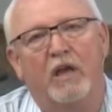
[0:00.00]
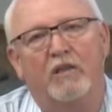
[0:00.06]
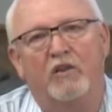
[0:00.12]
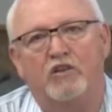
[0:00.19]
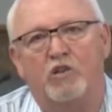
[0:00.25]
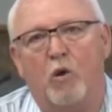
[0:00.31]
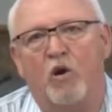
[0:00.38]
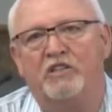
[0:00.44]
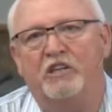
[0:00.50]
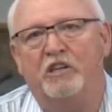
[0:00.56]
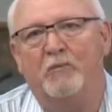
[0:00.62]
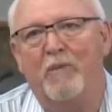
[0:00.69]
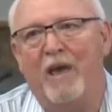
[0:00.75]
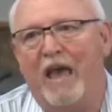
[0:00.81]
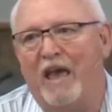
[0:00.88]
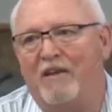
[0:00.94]
there's always a
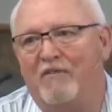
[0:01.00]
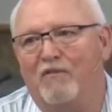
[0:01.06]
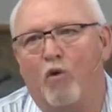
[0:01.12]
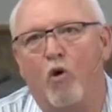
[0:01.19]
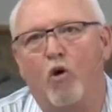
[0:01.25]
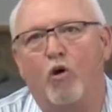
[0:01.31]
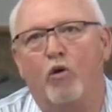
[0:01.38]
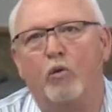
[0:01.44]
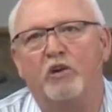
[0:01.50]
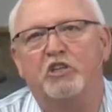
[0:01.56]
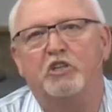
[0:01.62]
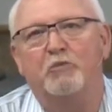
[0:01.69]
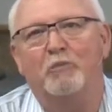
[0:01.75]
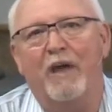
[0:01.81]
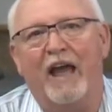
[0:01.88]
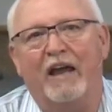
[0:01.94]
demand for
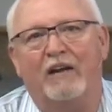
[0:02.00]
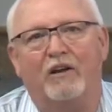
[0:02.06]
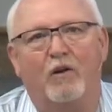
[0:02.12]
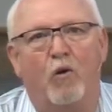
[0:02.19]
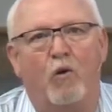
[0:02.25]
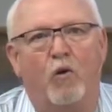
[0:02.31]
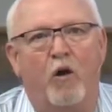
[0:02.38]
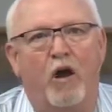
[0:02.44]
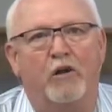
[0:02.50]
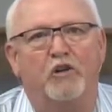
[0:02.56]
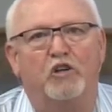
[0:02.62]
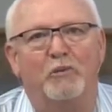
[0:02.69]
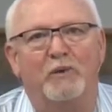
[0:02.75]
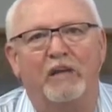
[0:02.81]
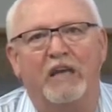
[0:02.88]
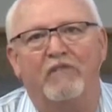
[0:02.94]
respect or honor
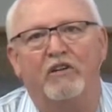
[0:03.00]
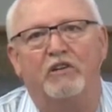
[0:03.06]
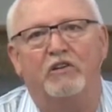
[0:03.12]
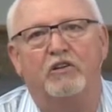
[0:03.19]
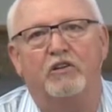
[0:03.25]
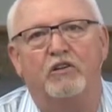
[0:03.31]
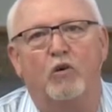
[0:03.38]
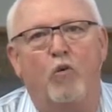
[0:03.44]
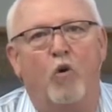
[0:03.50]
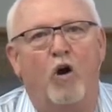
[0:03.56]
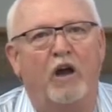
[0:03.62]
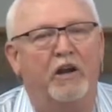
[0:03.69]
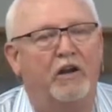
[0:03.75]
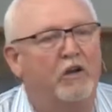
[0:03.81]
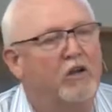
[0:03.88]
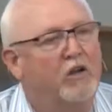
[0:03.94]
to be given to the
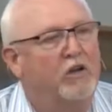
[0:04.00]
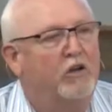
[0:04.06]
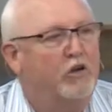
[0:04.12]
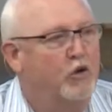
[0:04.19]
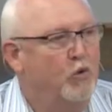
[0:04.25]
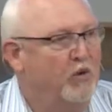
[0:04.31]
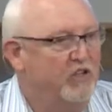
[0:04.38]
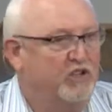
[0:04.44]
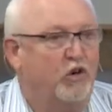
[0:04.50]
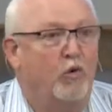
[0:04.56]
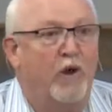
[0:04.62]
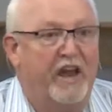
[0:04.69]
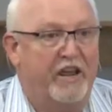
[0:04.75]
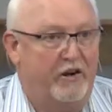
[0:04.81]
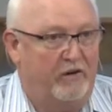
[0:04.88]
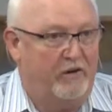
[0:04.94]
one who is
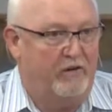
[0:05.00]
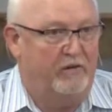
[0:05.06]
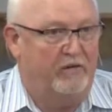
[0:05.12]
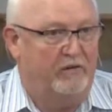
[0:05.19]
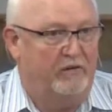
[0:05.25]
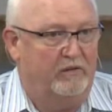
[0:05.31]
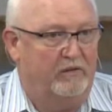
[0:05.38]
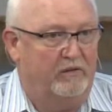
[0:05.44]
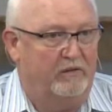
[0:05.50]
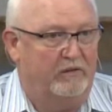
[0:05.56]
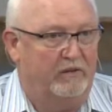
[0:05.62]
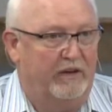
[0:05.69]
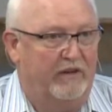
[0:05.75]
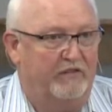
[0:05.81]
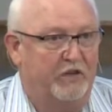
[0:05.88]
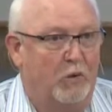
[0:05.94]
greater.
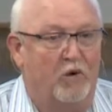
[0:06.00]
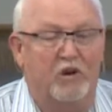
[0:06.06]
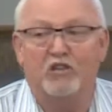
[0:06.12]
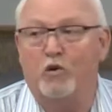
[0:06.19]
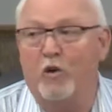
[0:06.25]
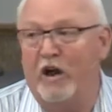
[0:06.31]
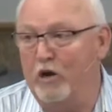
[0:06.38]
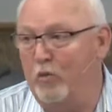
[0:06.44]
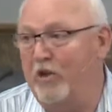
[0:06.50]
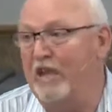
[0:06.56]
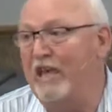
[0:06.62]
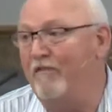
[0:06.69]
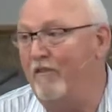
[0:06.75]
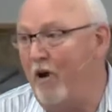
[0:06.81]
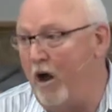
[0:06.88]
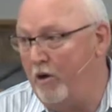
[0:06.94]
If someone is greater, we
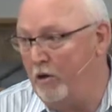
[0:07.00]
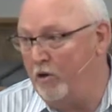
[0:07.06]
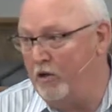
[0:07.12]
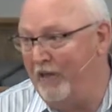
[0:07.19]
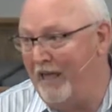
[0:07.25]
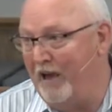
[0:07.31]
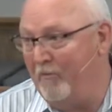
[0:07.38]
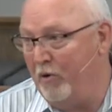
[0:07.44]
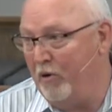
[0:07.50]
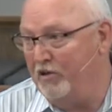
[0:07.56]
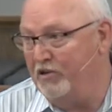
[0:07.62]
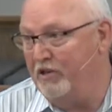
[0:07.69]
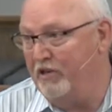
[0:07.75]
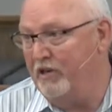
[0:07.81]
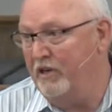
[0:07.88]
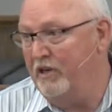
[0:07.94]
give honor to that
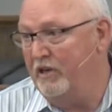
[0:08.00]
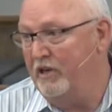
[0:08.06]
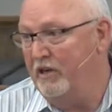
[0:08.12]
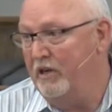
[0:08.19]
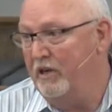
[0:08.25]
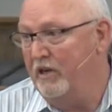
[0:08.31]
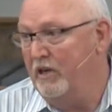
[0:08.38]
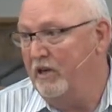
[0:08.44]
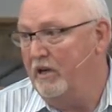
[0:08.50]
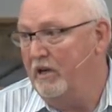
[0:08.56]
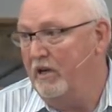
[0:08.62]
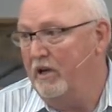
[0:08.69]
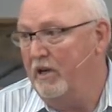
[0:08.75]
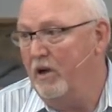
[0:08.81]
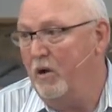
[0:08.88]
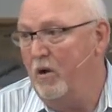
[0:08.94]
person.
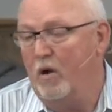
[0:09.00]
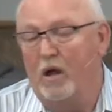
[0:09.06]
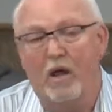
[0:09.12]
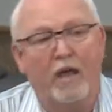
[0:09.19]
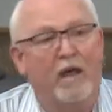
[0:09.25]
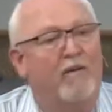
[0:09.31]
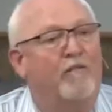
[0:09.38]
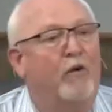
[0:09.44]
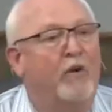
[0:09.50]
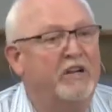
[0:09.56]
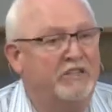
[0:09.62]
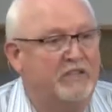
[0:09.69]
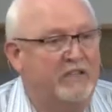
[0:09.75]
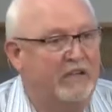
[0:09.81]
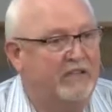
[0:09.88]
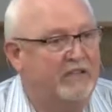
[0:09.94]
You know, for
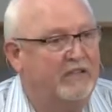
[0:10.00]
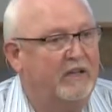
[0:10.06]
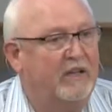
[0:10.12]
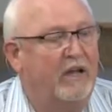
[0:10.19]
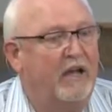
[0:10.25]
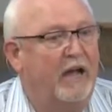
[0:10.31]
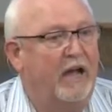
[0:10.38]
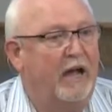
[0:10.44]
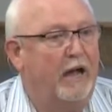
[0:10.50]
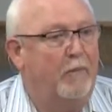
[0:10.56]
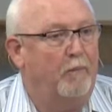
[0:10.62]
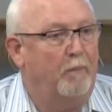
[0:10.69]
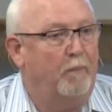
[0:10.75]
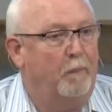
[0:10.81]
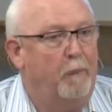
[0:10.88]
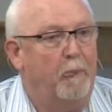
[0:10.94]
instance,
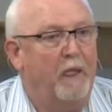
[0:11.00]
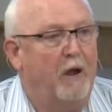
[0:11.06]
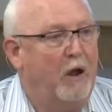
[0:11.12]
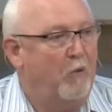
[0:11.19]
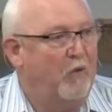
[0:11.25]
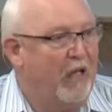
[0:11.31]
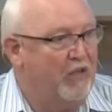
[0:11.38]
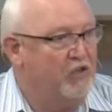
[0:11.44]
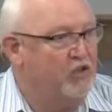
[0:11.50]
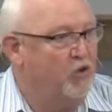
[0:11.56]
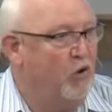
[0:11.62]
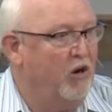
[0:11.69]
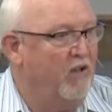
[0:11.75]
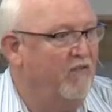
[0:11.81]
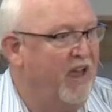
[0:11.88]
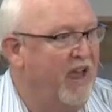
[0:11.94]
um, without the
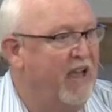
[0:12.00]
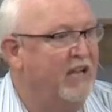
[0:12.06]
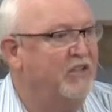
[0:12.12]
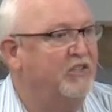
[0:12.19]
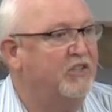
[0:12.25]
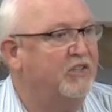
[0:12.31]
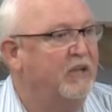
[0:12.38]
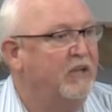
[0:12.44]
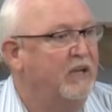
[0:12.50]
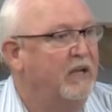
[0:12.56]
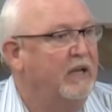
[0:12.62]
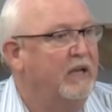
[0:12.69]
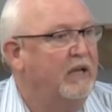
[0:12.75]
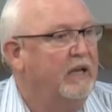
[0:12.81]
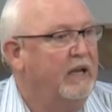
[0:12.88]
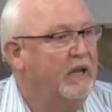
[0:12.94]
showing of hands,
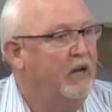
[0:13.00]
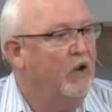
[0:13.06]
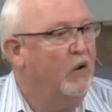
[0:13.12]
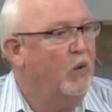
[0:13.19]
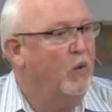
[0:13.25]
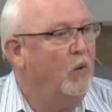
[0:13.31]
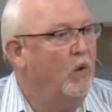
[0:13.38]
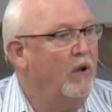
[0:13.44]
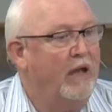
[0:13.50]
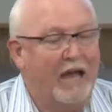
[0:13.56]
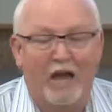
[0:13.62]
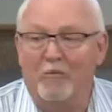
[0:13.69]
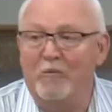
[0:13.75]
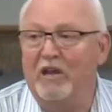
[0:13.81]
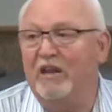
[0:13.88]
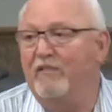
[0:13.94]
you know,
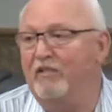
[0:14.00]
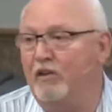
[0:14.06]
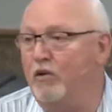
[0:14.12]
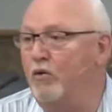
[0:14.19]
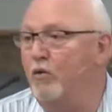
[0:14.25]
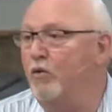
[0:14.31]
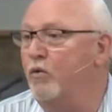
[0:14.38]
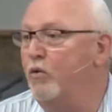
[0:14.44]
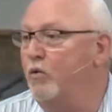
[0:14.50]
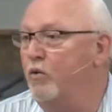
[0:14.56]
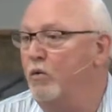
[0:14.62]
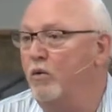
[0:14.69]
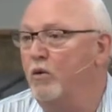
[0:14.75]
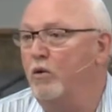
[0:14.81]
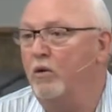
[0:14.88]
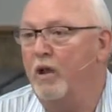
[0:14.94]
how many of you
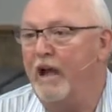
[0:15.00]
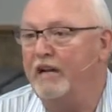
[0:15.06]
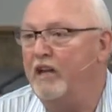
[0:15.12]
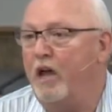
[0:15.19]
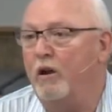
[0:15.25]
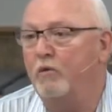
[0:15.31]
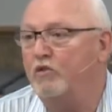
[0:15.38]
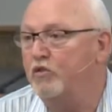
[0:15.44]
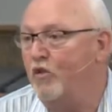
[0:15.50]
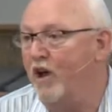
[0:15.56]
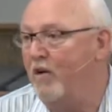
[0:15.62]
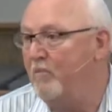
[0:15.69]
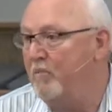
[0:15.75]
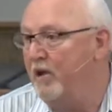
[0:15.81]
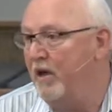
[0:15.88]
like Donald Trump?